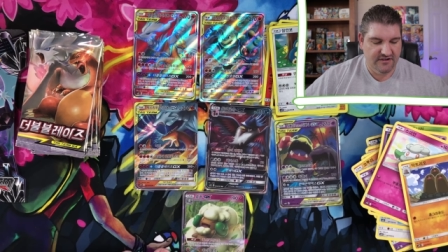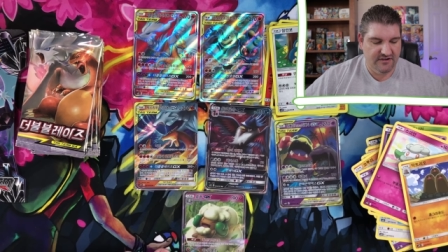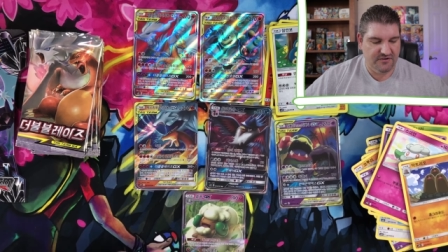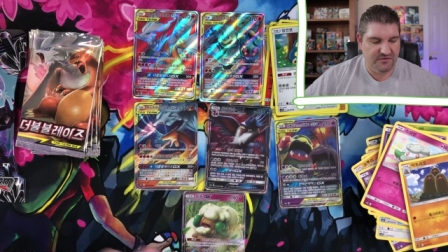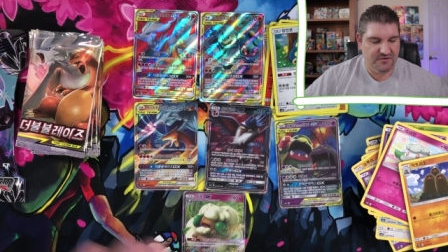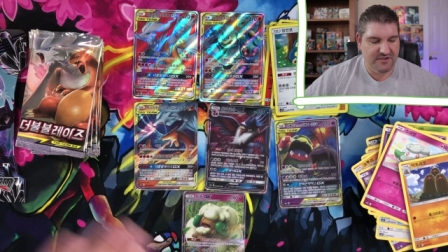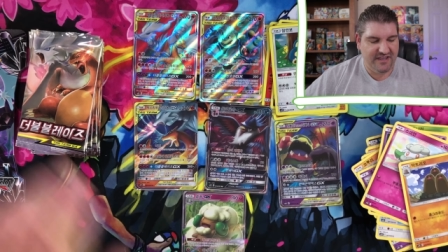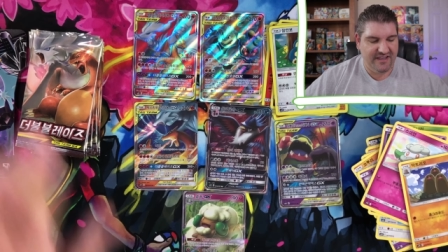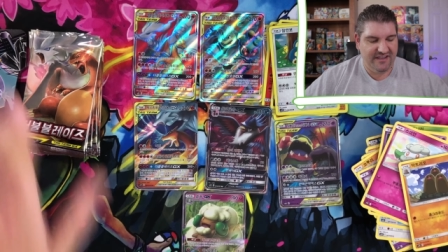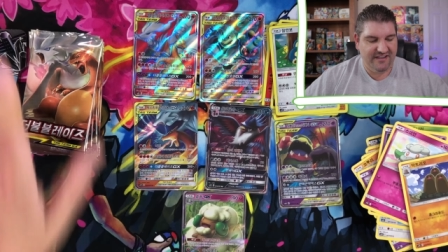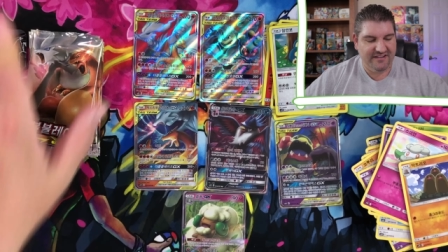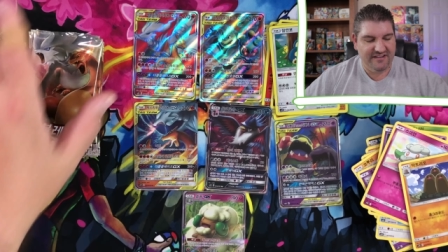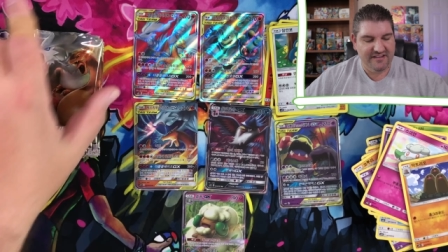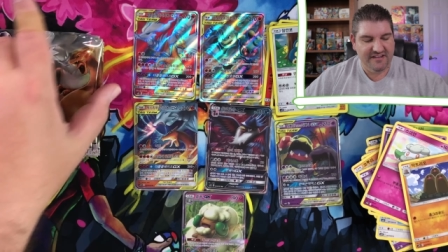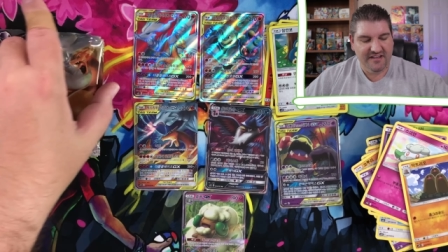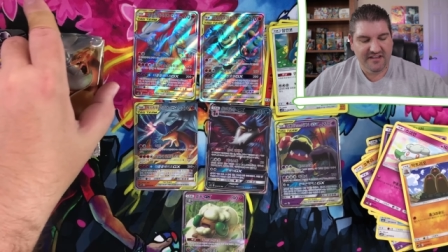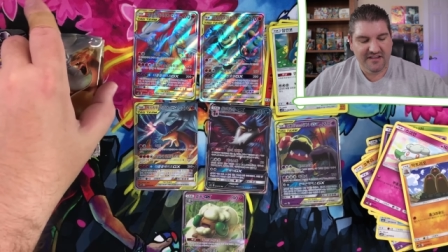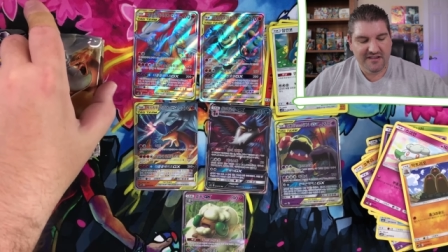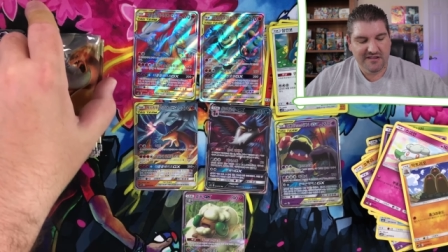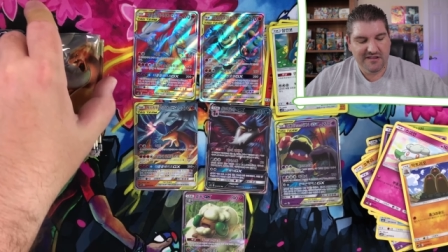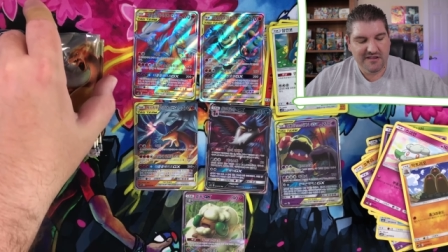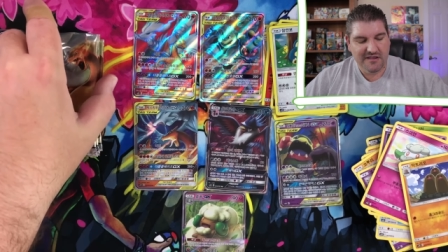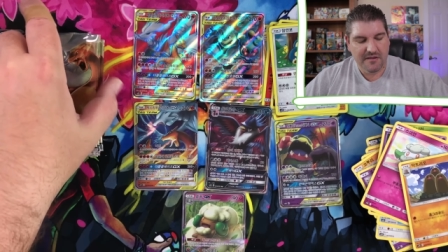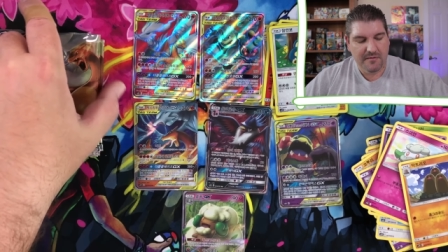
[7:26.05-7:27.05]
Okay,
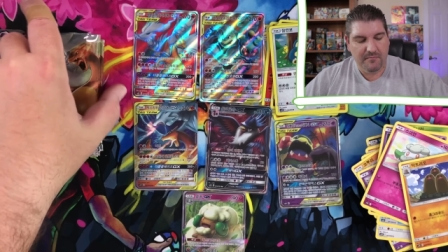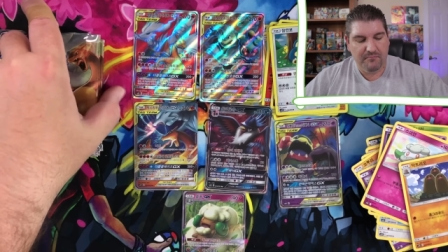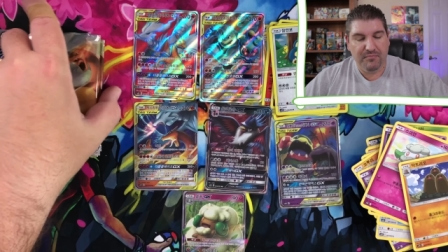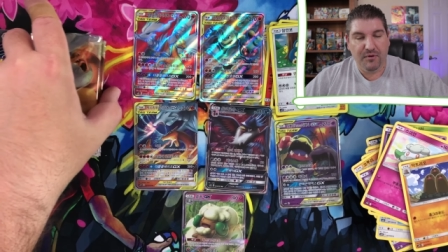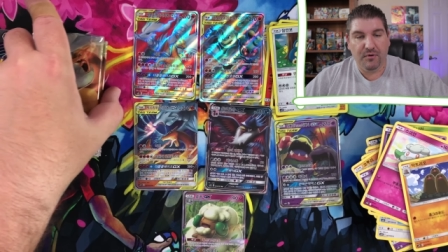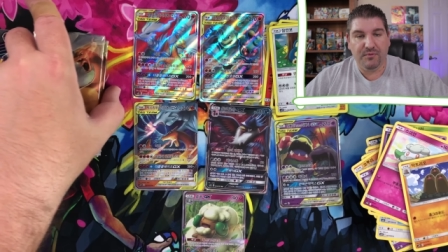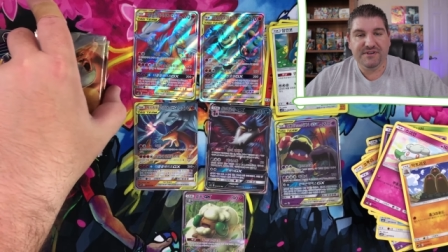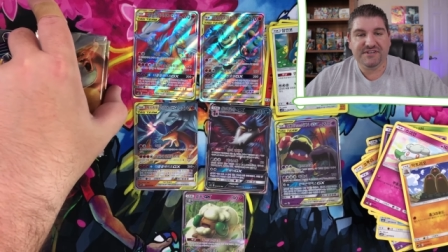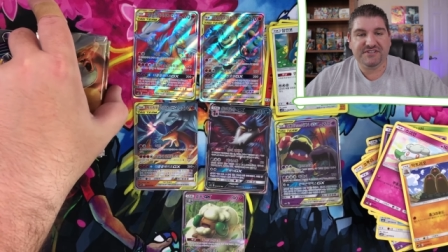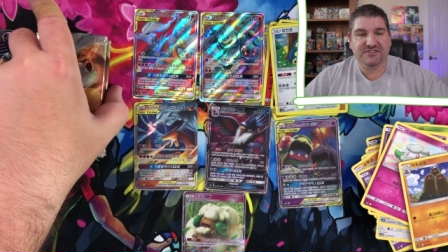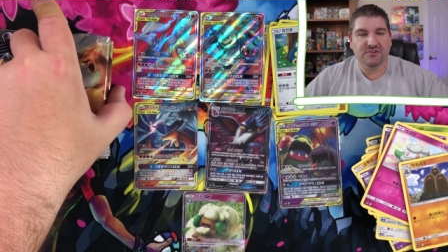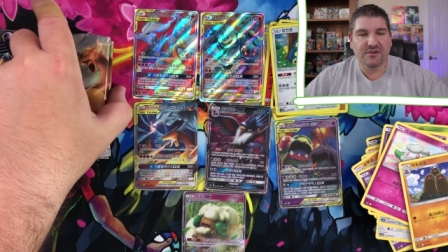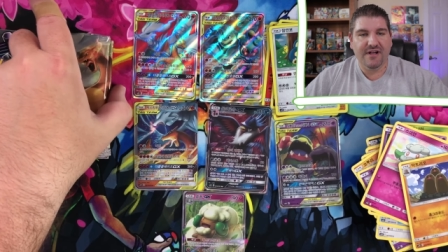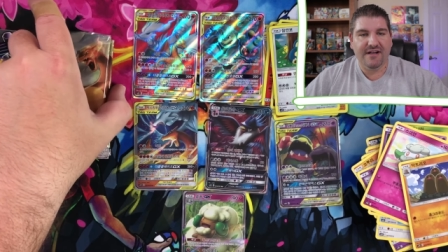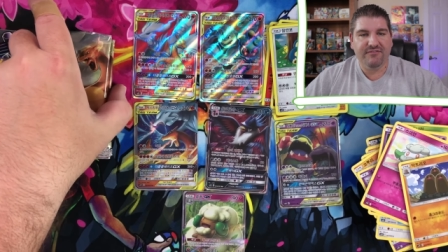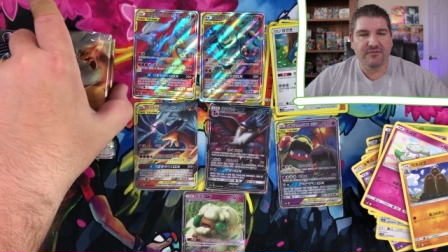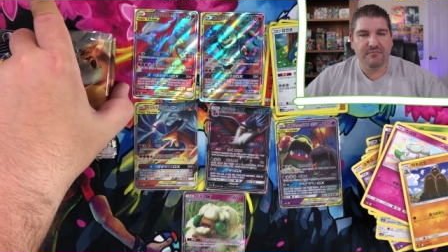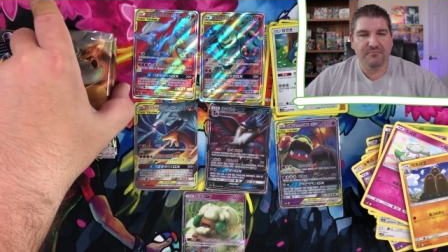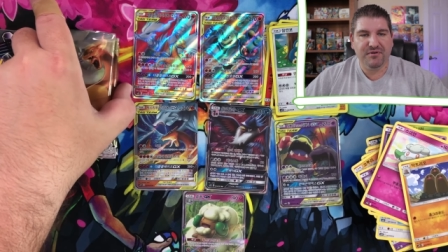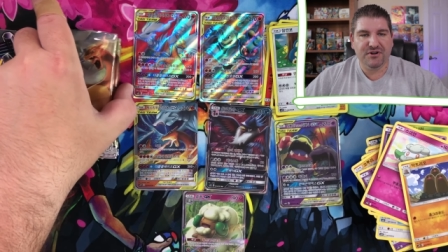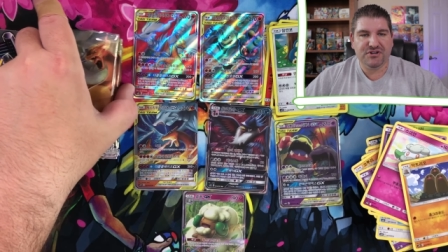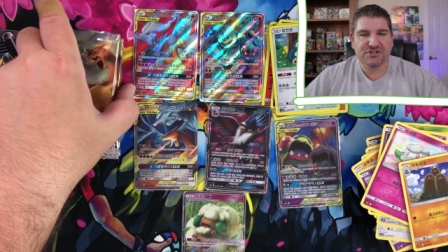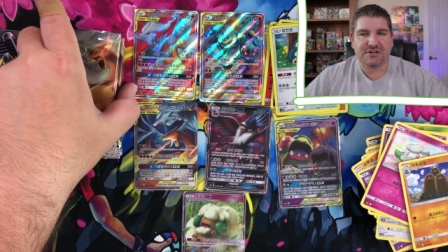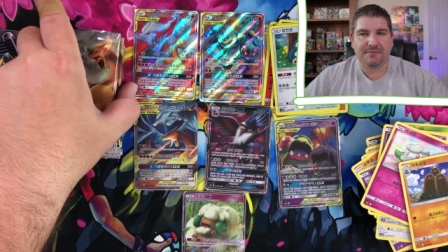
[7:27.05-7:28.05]
but we still have
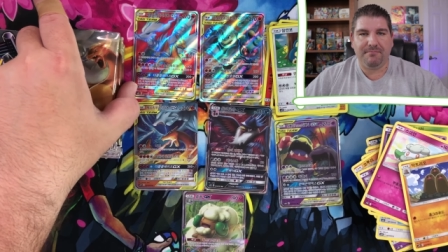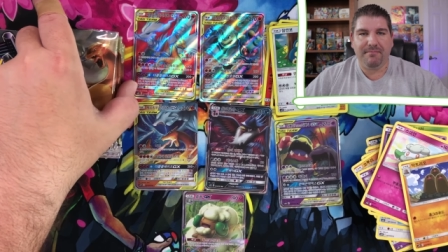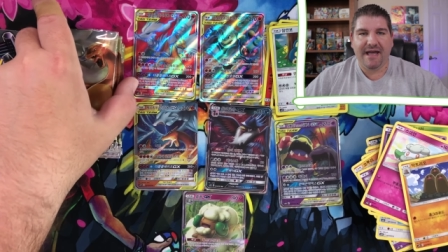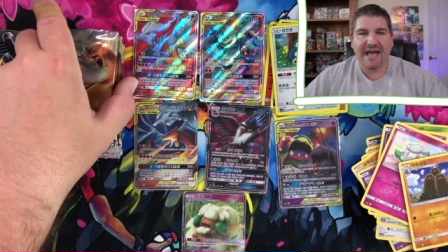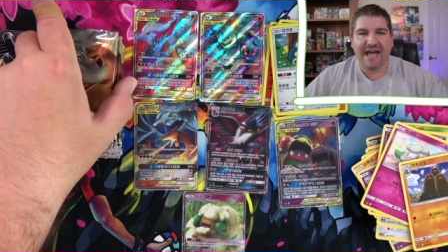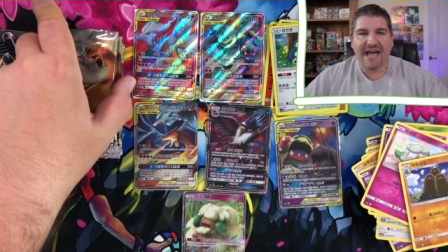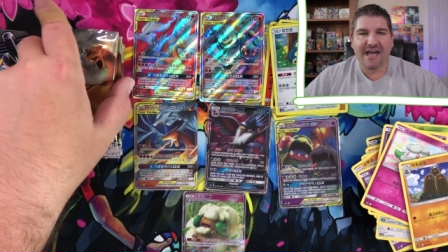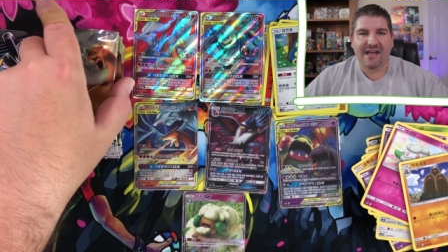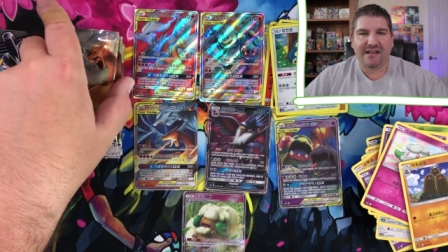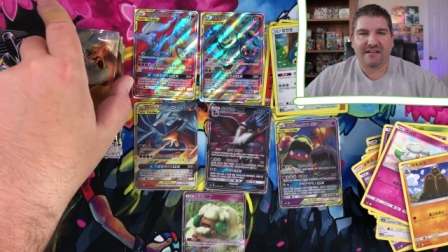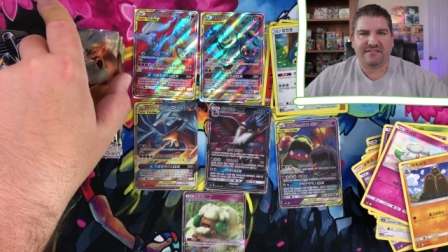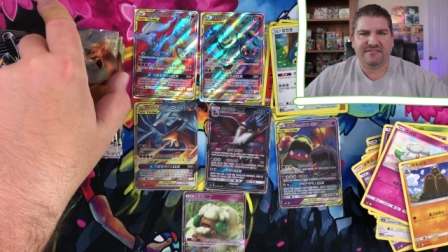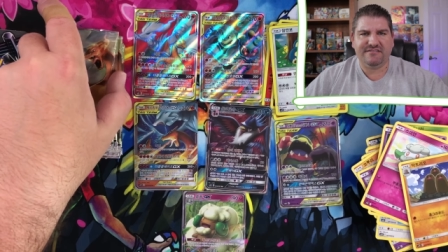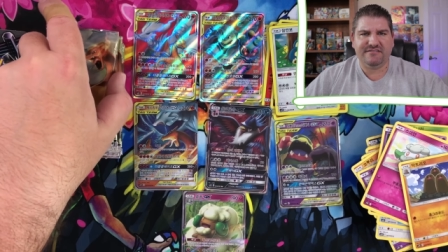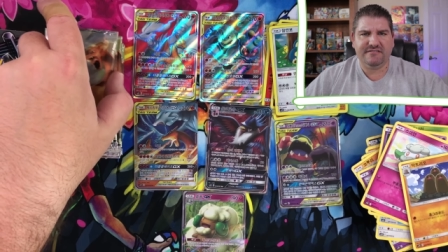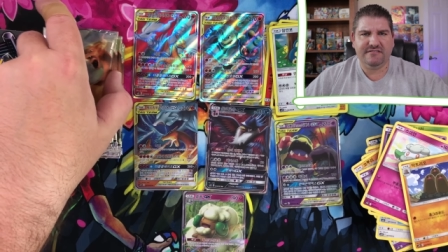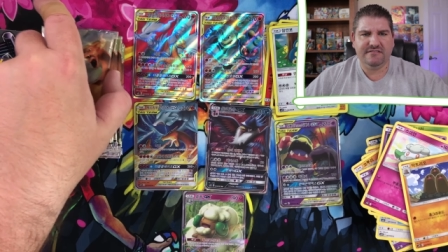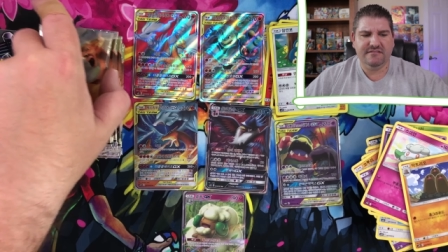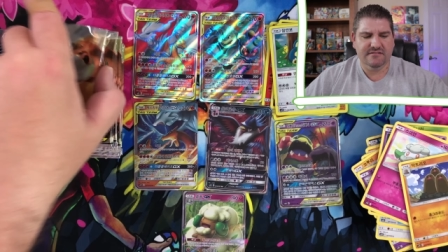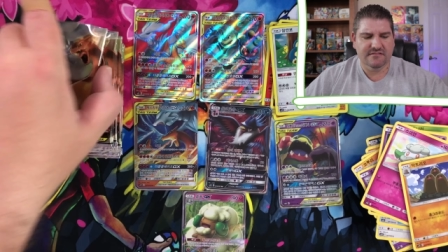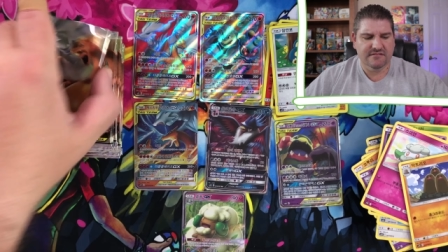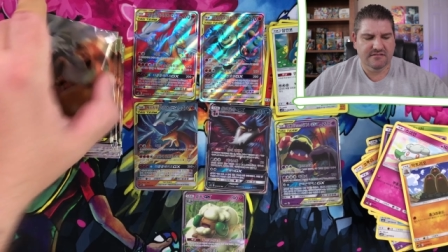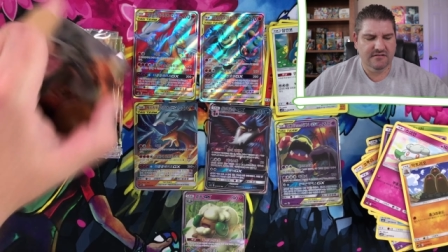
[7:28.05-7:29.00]
a bunch of packs.